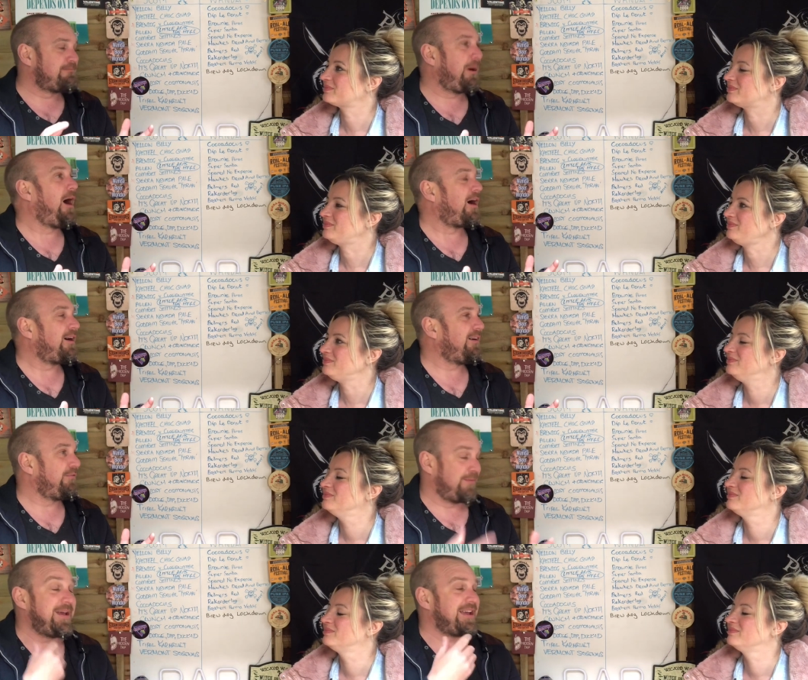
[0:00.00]
Speaker 1: part
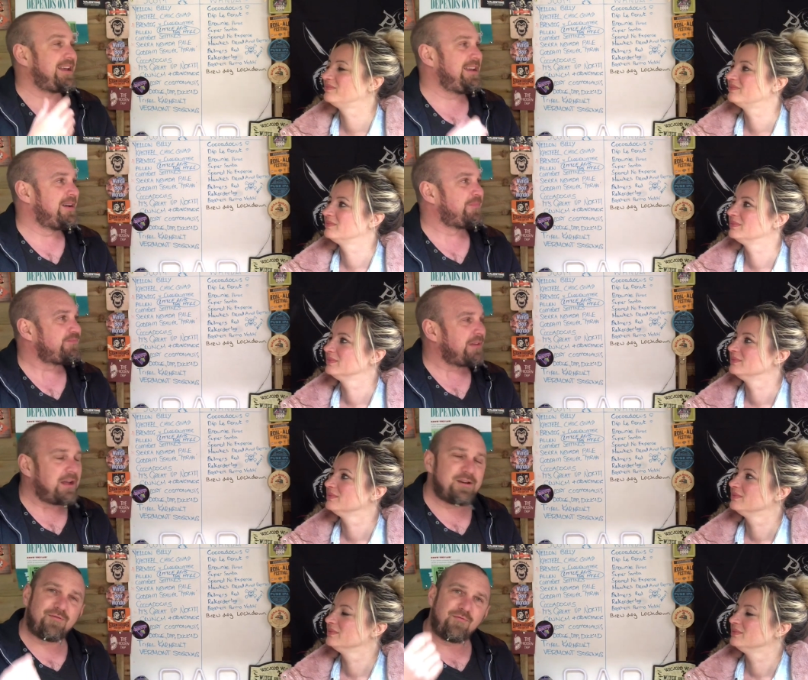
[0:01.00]
for me
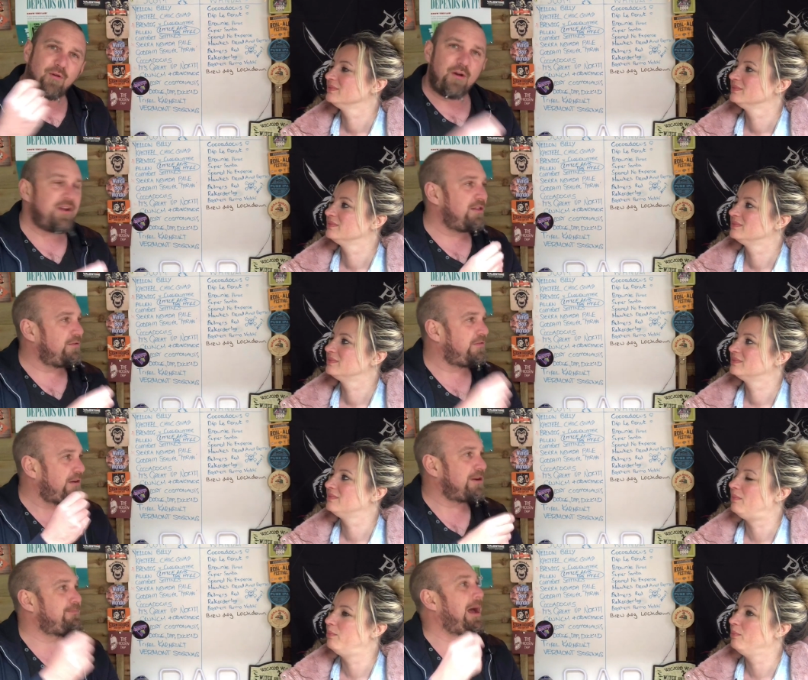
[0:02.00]
is right at the
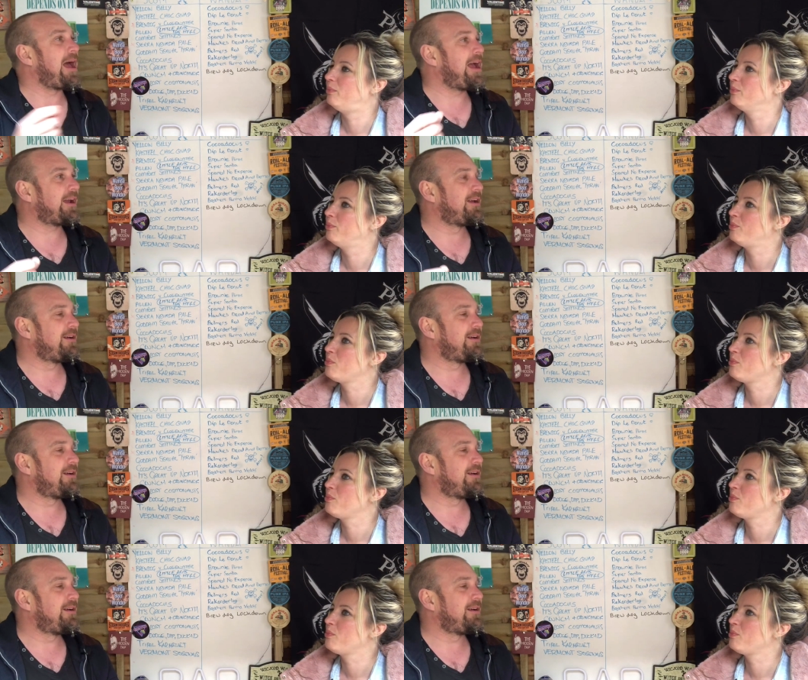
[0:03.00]
very back